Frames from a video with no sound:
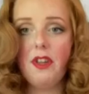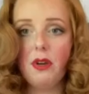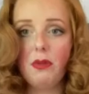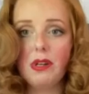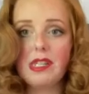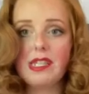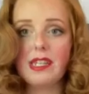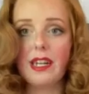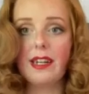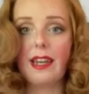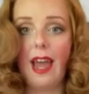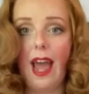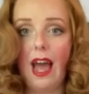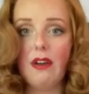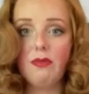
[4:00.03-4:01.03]
worse than getting
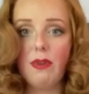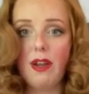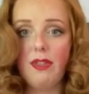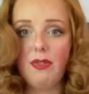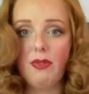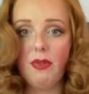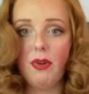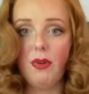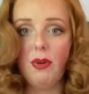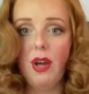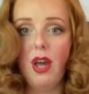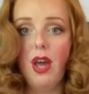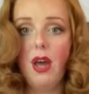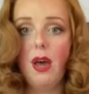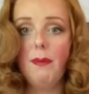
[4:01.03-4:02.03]
halfway through
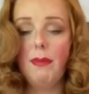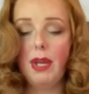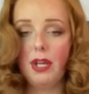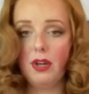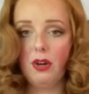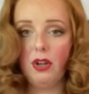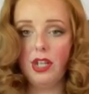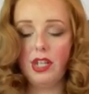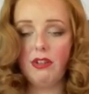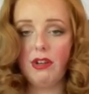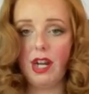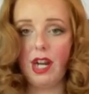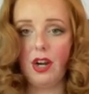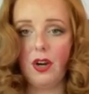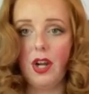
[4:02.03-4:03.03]
pin curling your
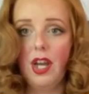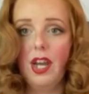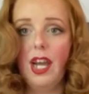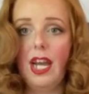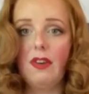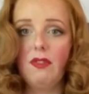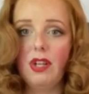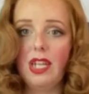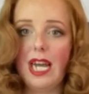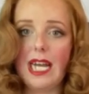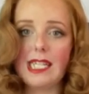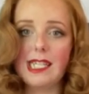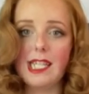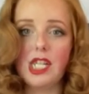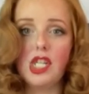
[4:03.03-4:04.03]
hair and
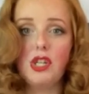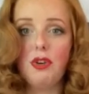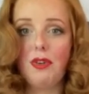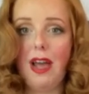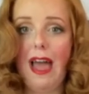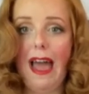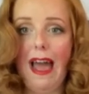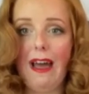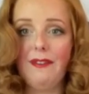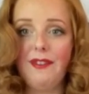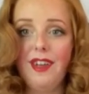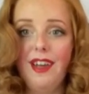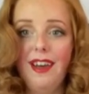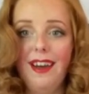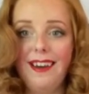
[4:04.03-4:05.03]
realizing that you don't have
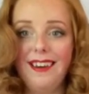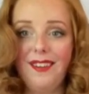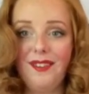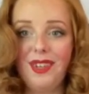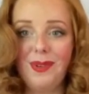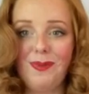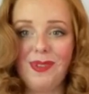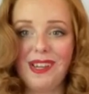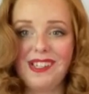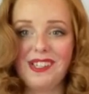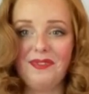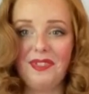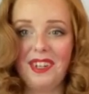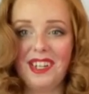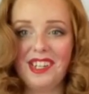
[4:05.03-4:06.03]
enough clips yet to
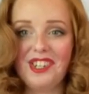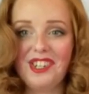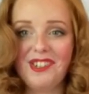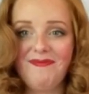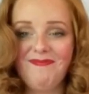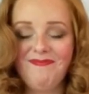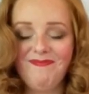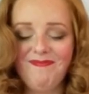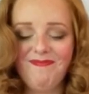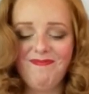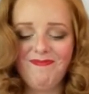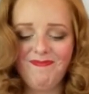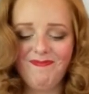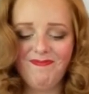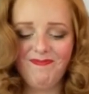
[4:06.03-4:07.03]
finish.
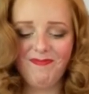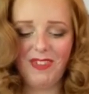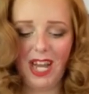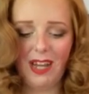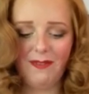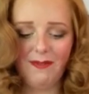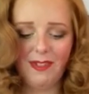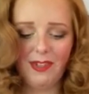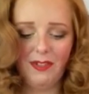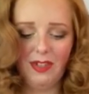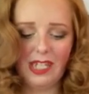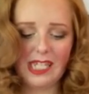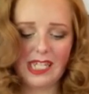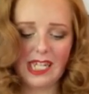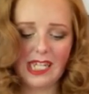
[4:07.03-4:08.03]
Yeah, it really
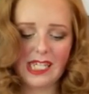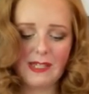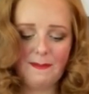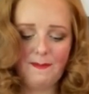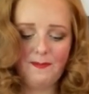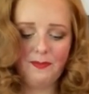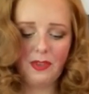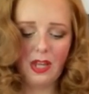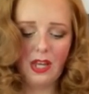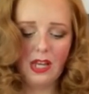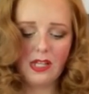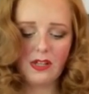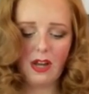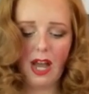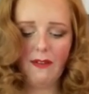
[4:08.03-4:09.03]
stinks.
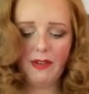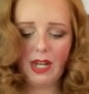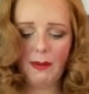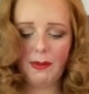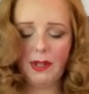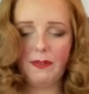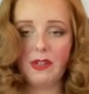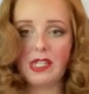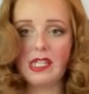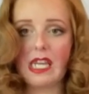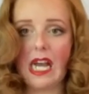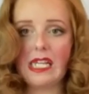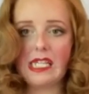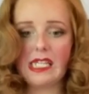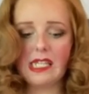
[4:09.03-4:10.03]
So I have a couple different
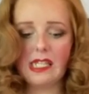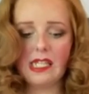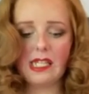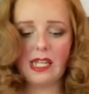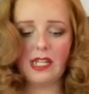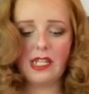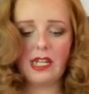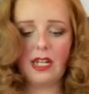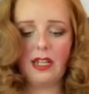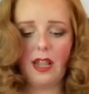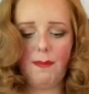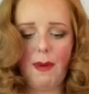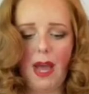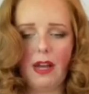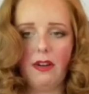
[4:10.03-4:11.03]
sizes in this. I just got this
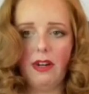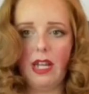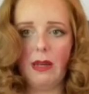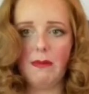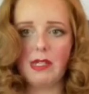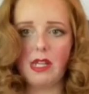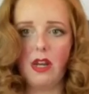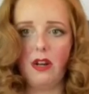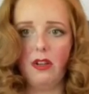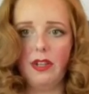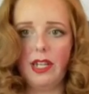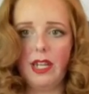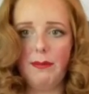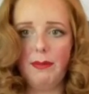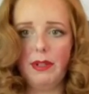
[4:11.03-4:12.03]
pack on Amazon. I'll
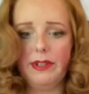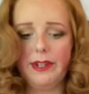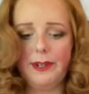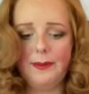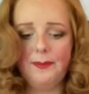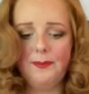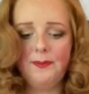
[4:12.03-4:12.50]
link it below.